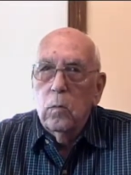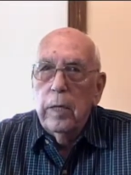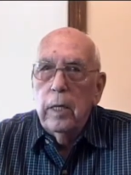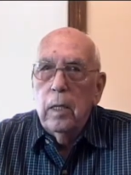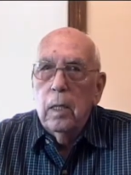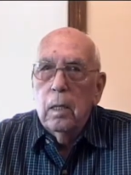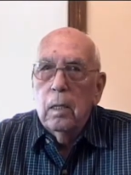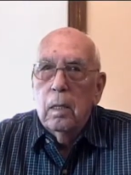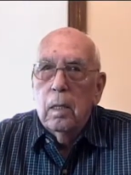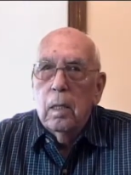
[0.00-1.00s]
We
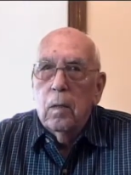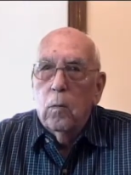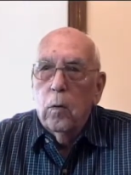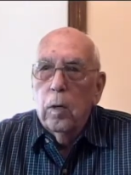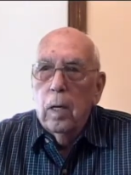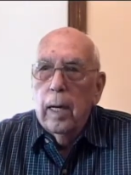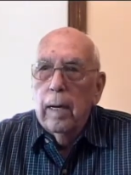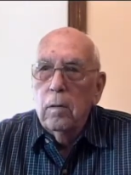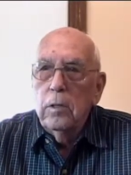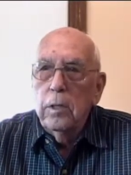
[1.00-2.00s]
were
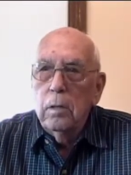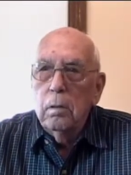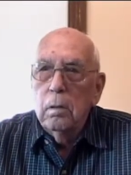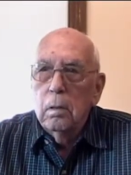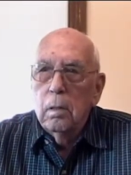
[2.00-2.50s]
allowed to